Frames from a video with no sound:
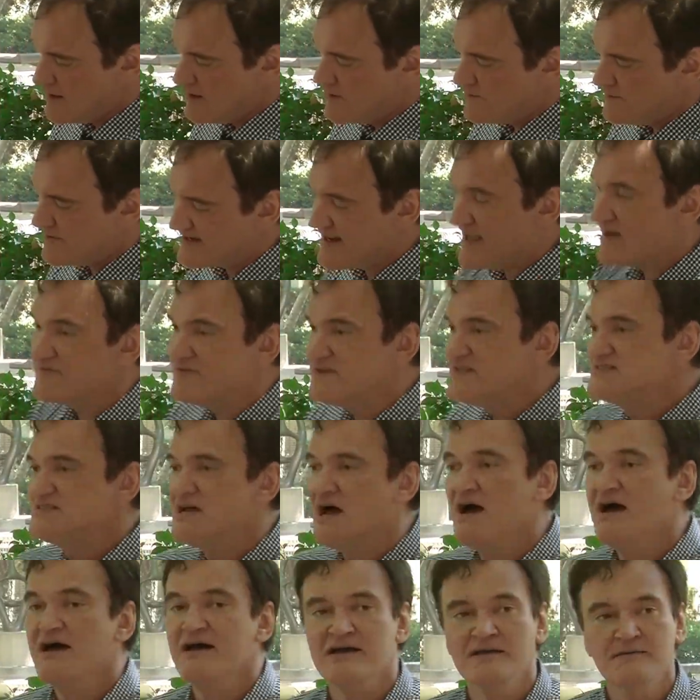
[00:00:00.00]
But every
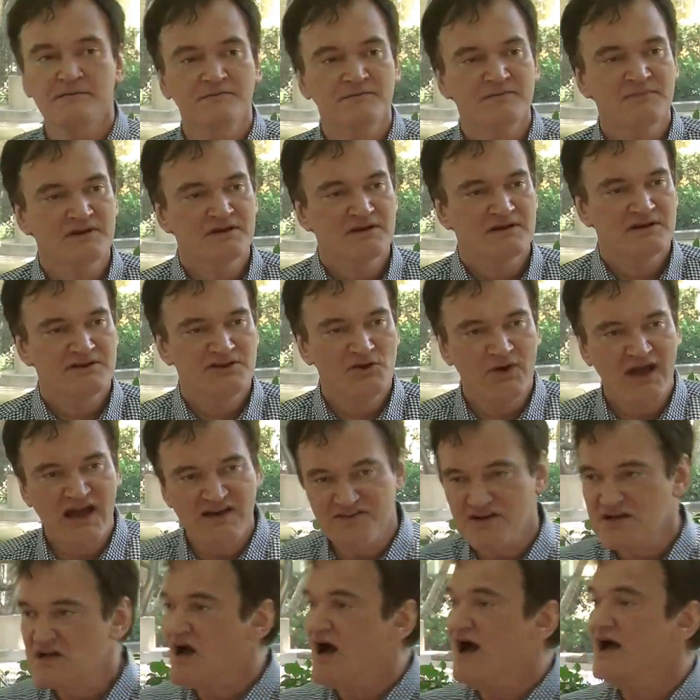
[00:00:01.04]
time you
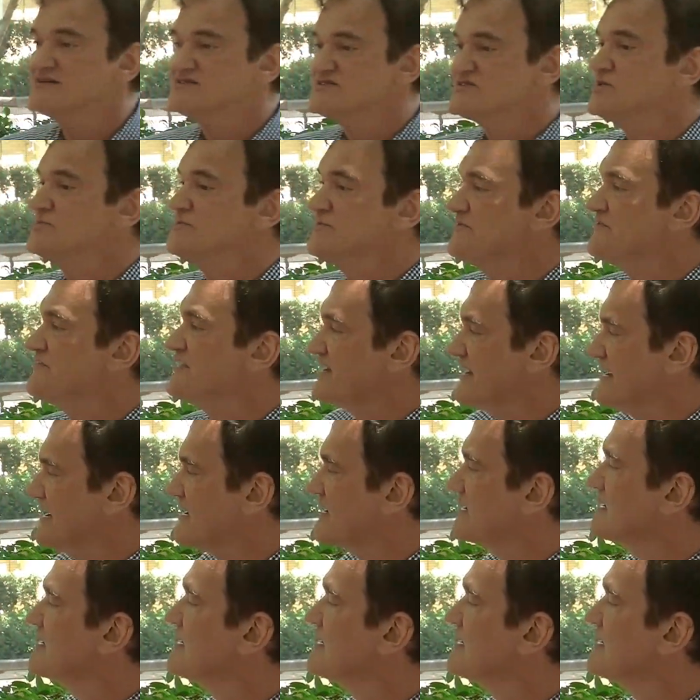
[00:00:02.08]
have a costume fitting,